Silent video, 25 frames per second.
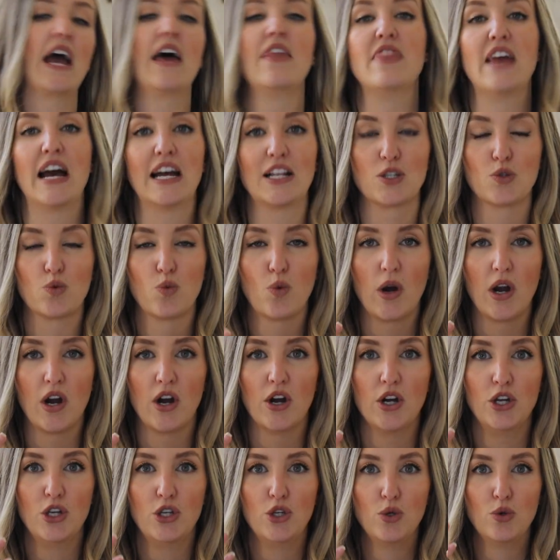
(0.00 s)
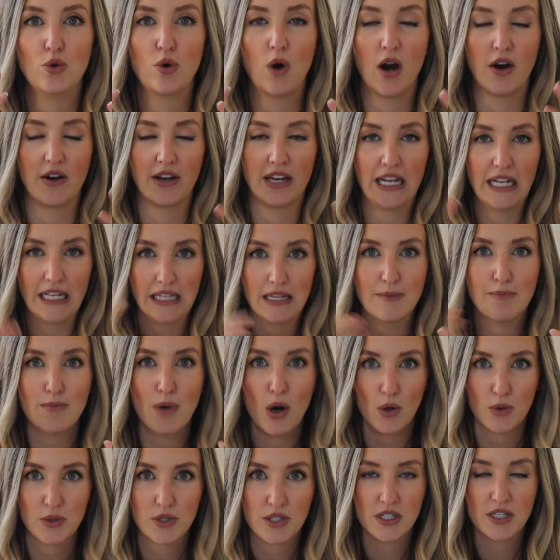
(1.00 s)
and that's where you are getting the
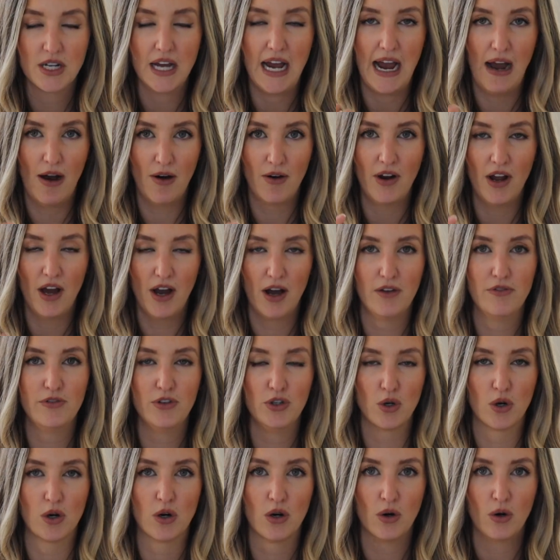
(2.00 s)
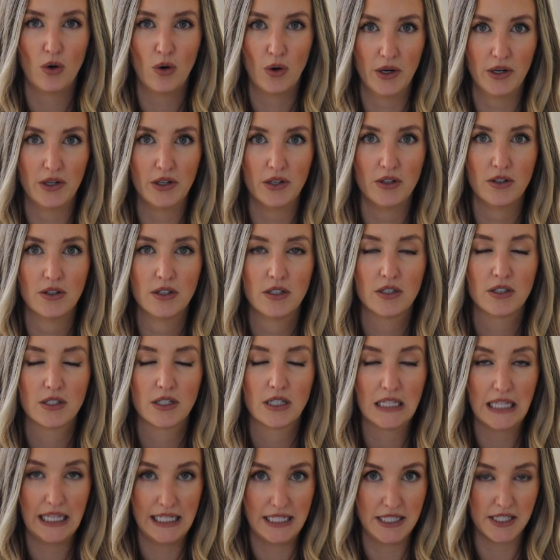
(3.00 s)
most out of your oil
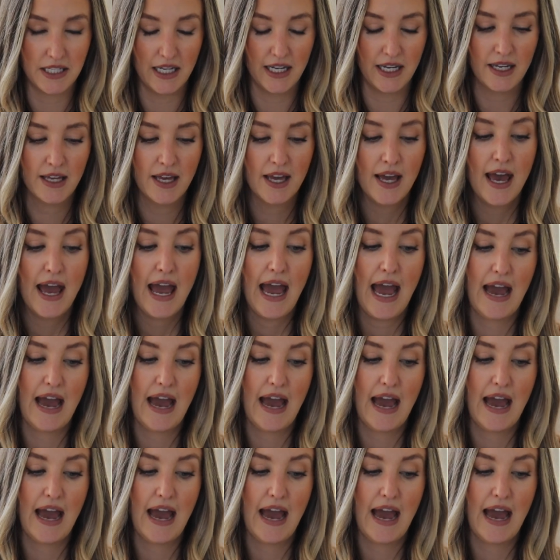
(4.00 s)
cleansing.